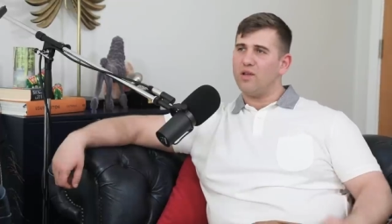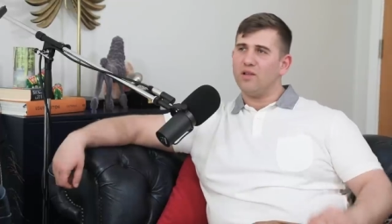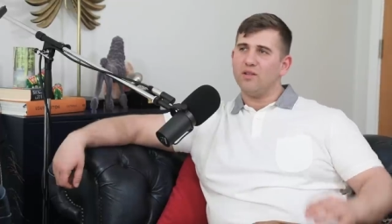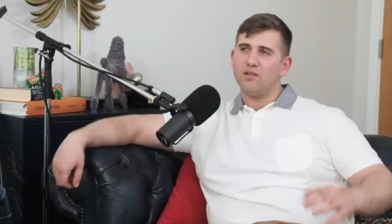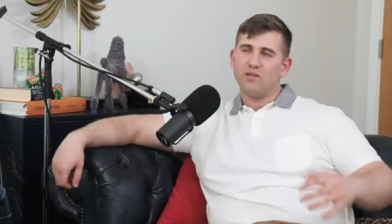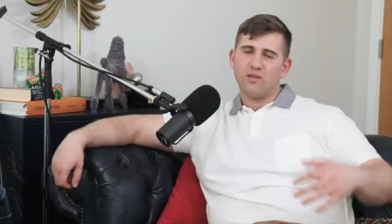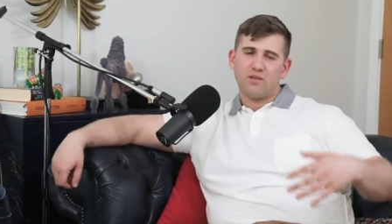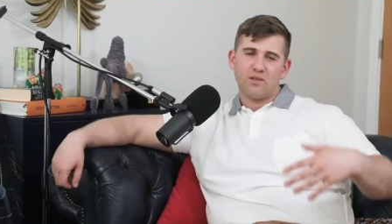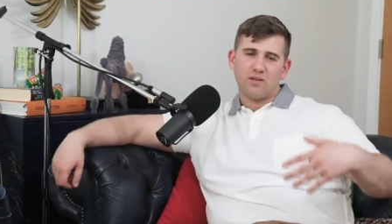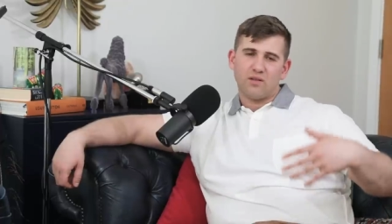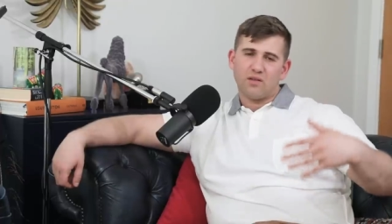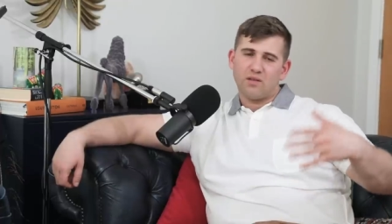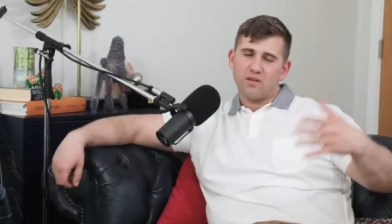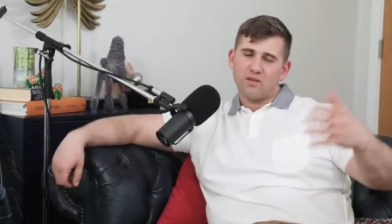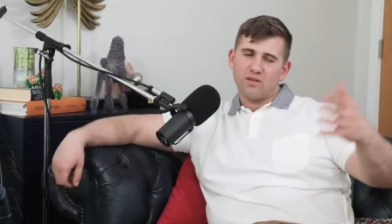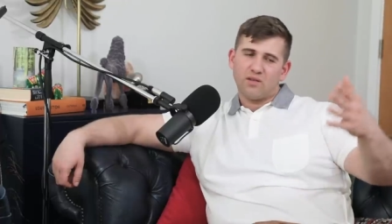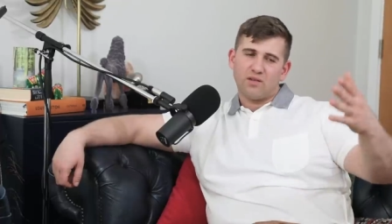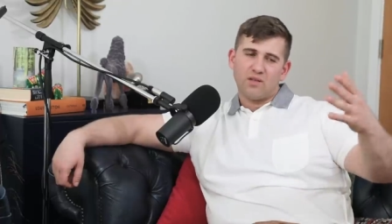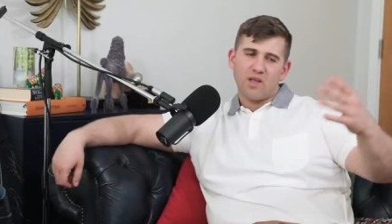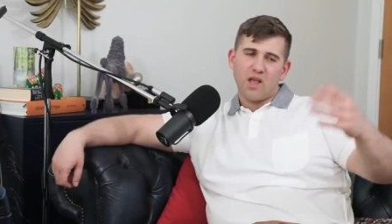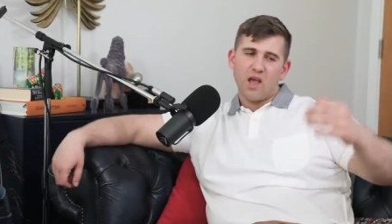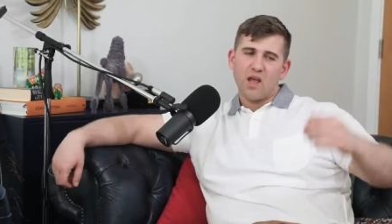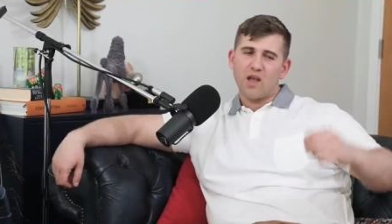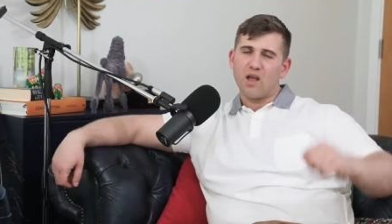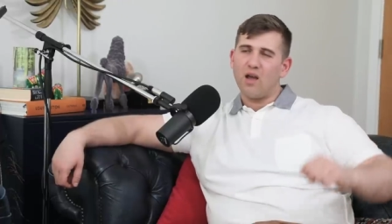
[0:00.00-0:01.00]
And
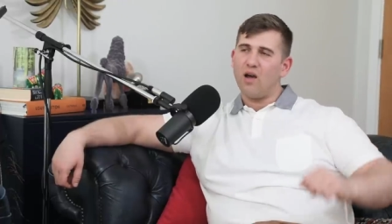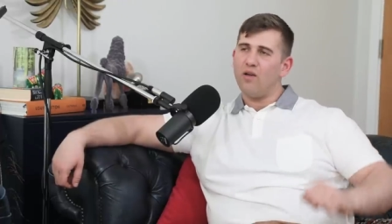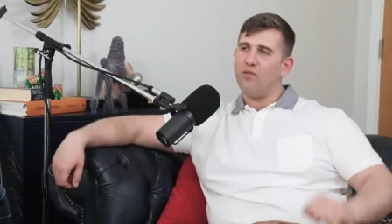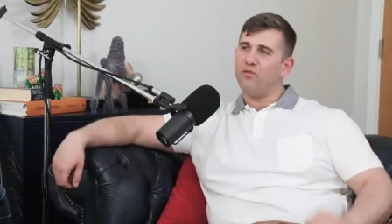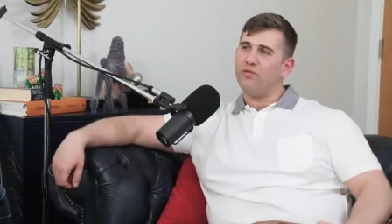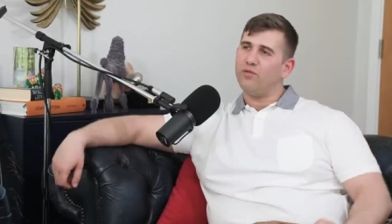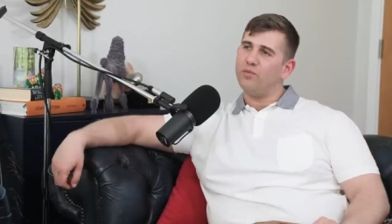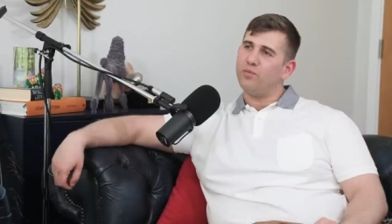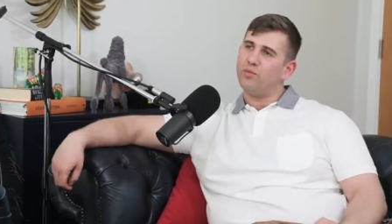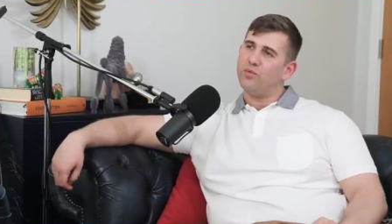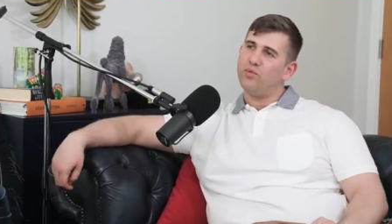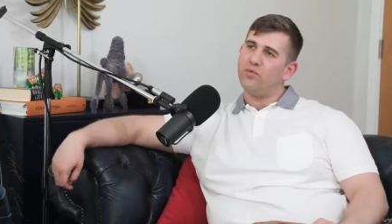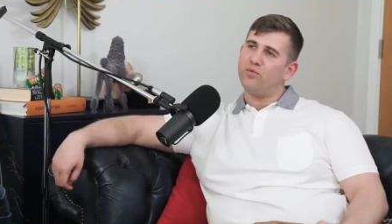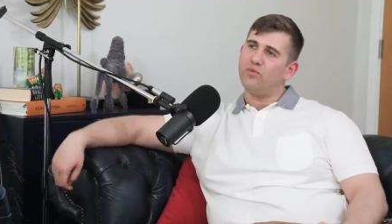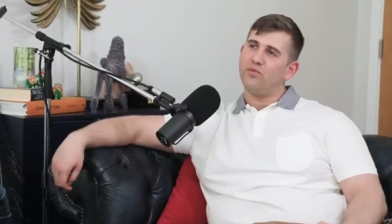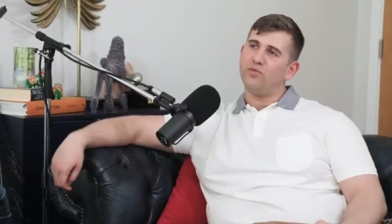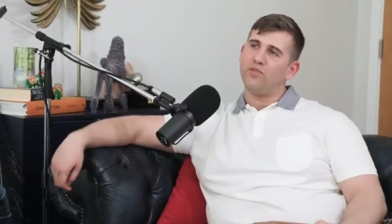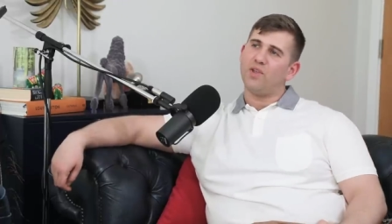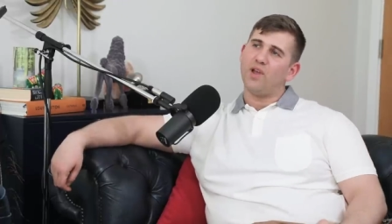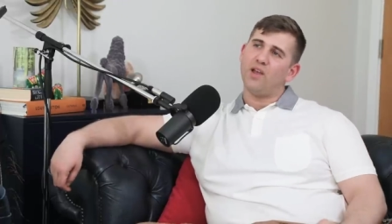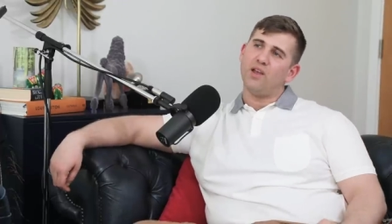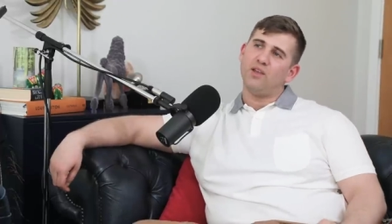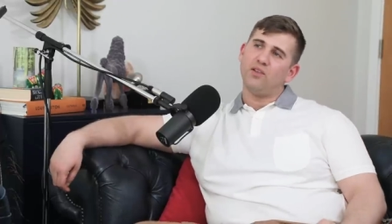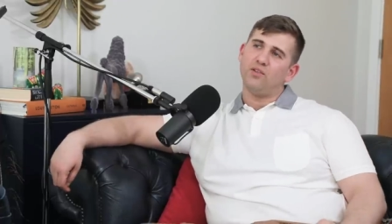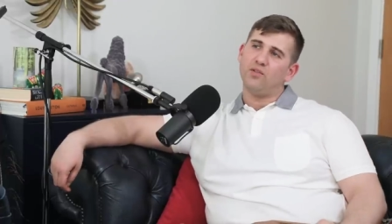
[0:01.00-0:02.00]
they're comfortable
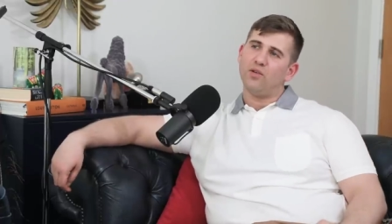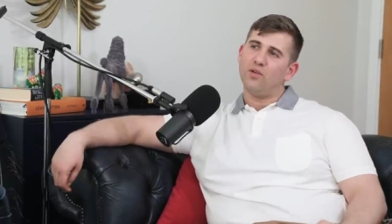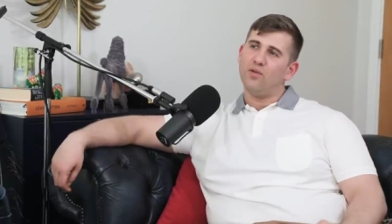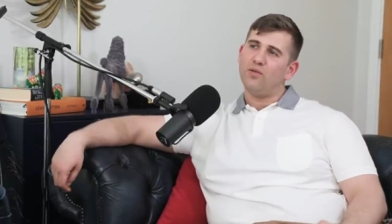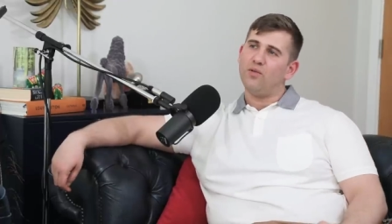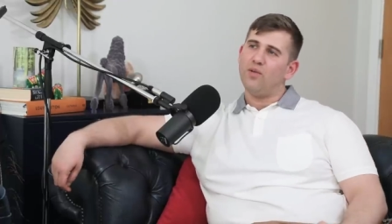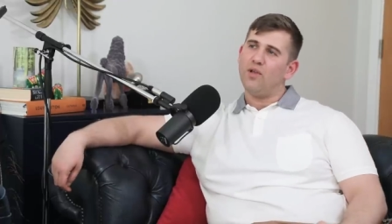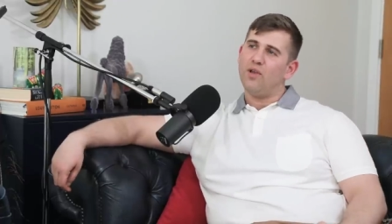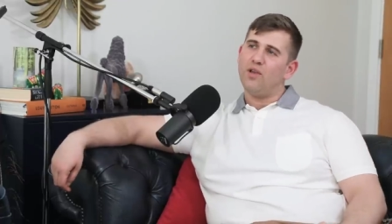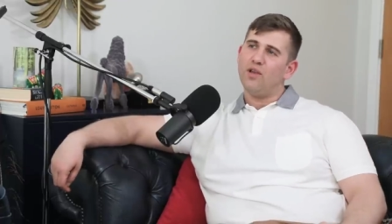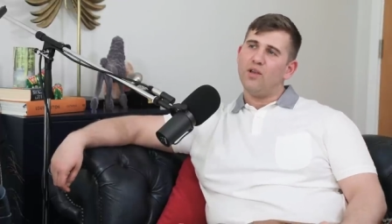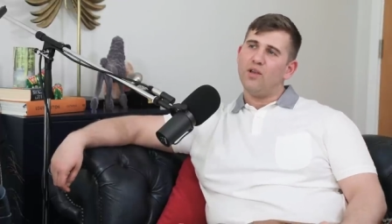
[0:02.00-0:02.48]
with that, you know.